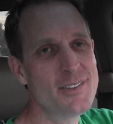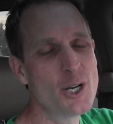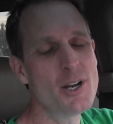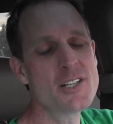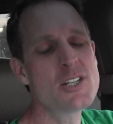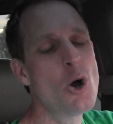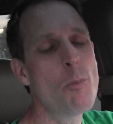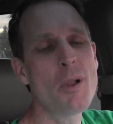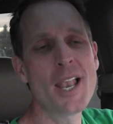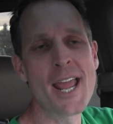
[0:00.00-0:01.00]
There is
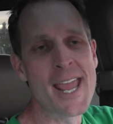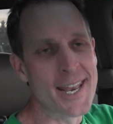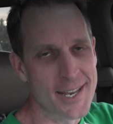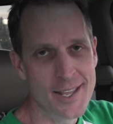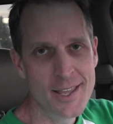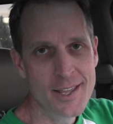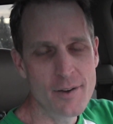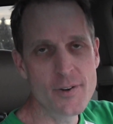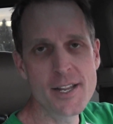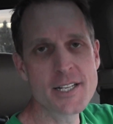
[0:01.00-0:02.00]
no plan.
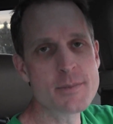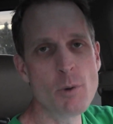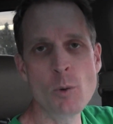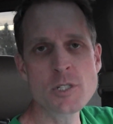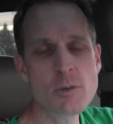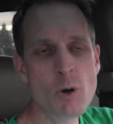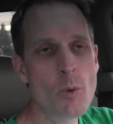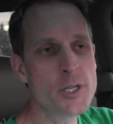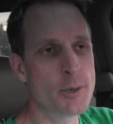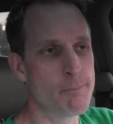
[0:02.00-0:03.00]
Everything is moment to moment.